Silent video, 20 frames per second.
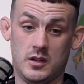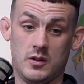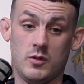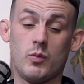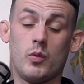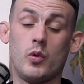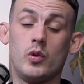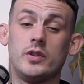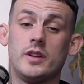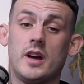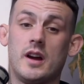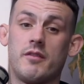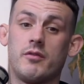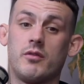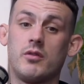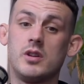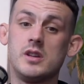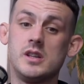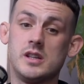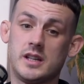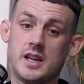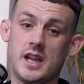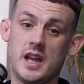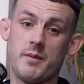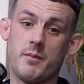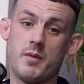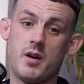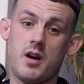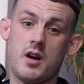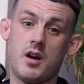won that fight, came
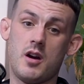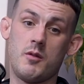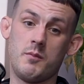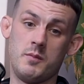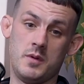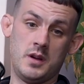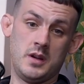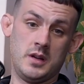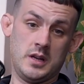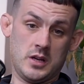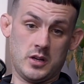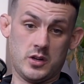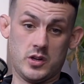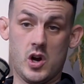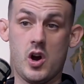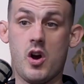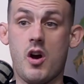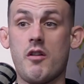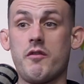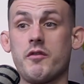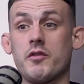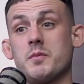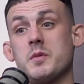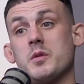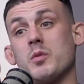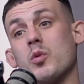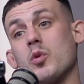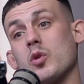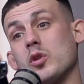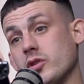home, got offered me
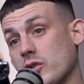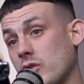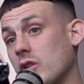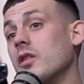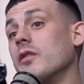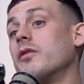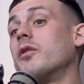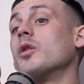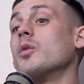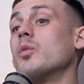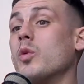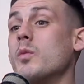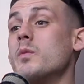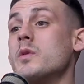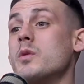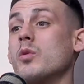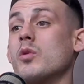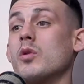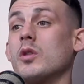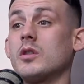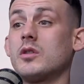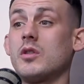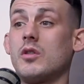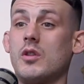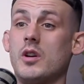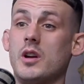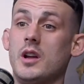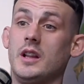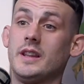world title fight, won me world title.